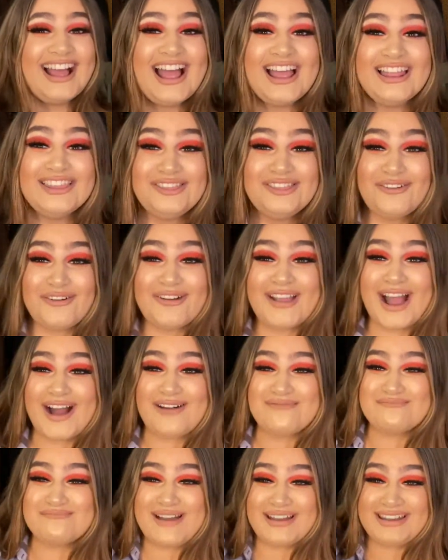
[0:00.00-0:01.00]
Look
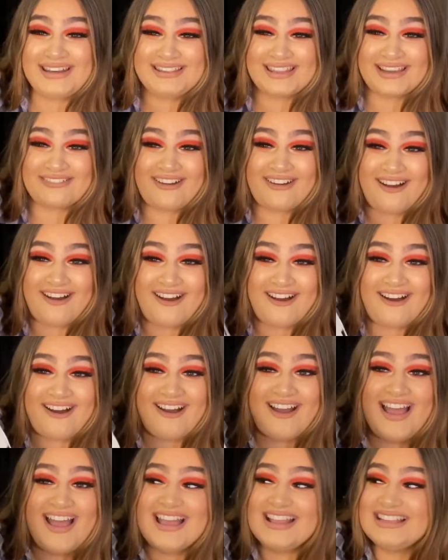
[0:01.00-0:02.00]
how many there are.
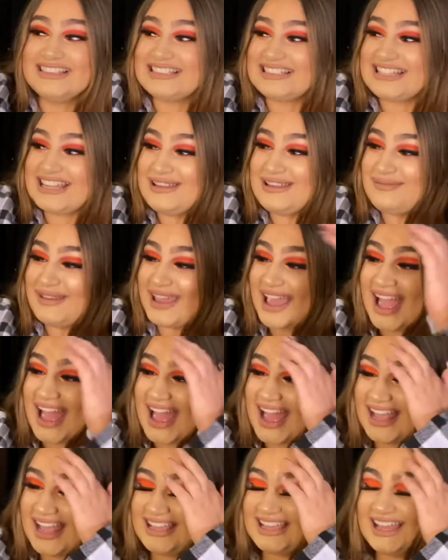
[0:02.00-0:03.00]
C B
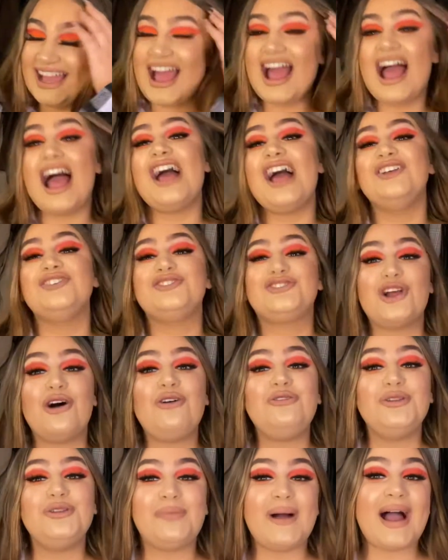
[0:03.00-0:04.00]
A.
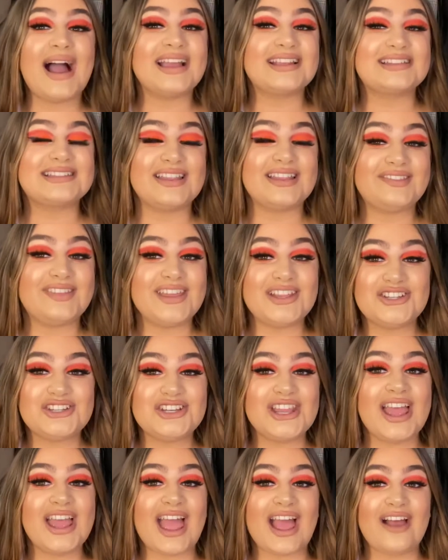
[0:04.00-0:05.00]
Shoulder bags this
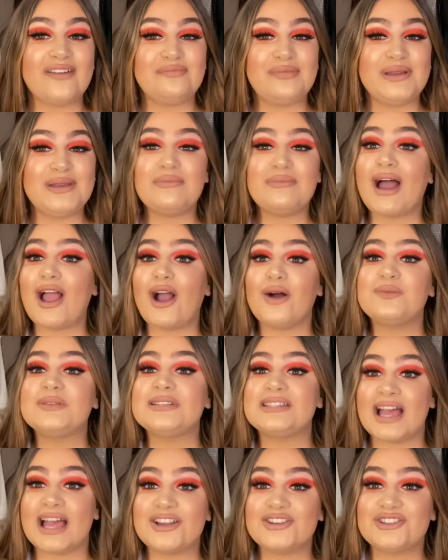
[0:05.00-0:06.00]
year have been my
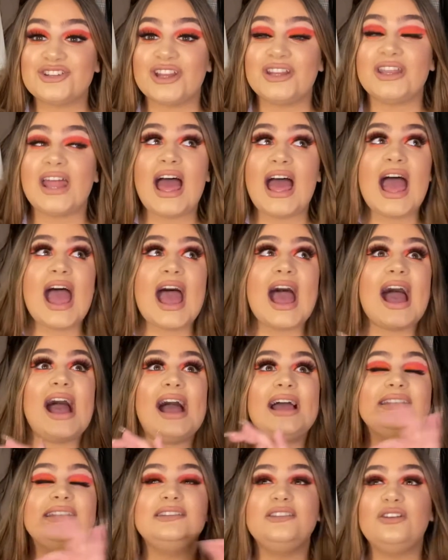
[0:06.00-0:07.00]
obsession.
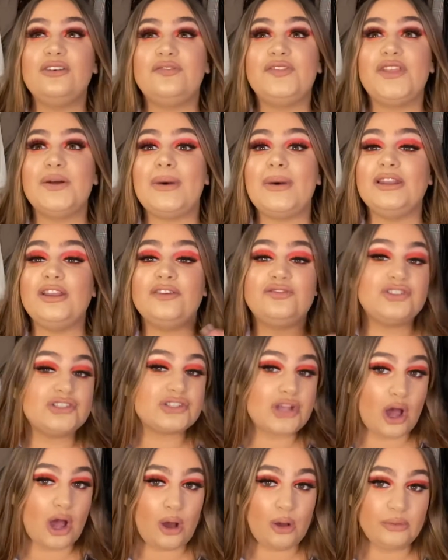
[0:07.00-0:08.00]
I love them. I love
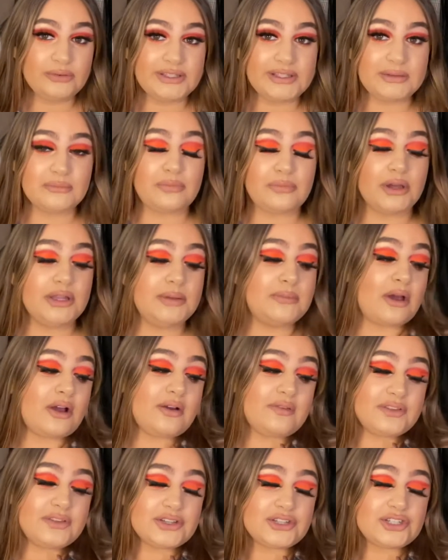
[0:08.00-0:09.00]
just holding them, putting them
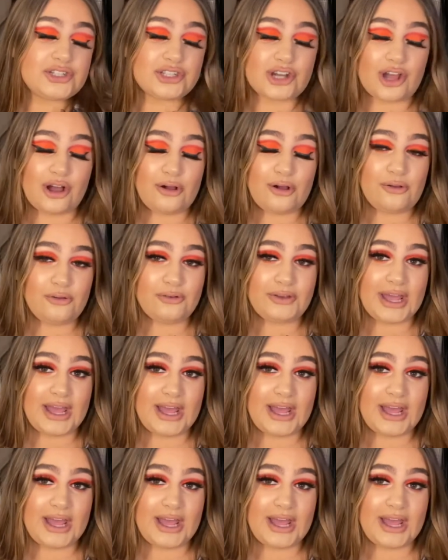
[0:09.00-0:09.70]
over the shoulder,